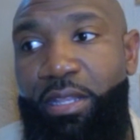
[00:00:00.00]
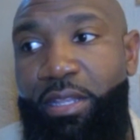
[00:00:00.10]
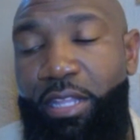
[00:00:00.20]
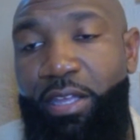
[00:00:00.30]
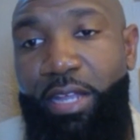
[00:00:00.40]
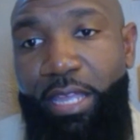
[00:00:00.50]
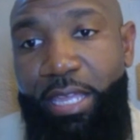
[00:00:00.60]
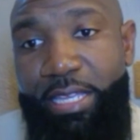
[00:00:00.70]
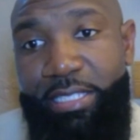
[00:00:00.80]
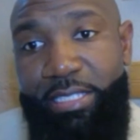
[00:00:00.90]
there
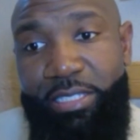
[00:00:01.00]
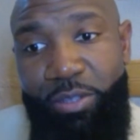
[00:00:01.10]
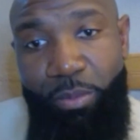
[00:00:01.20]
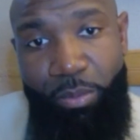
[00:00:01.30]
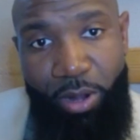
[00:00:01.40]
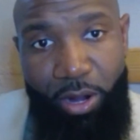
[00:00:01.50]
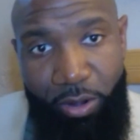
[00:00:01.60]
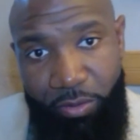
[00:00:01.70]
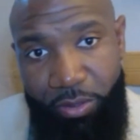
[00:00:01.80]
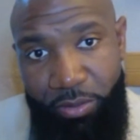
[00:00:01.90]
is a
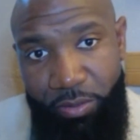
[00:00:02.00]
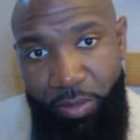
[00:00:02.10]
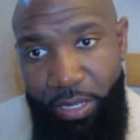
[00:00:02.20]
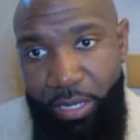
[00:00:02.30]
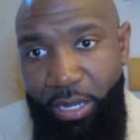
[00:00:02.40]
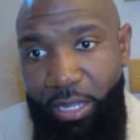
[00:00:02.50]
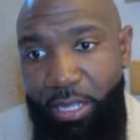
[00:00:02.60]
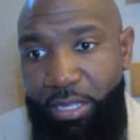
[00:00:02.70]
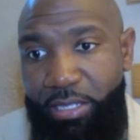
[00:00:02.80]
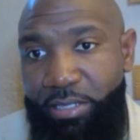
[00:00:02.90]
tomorrow and it
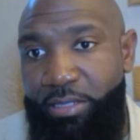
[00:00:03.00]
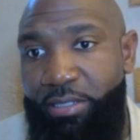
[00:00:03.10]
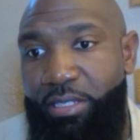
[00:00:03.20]
is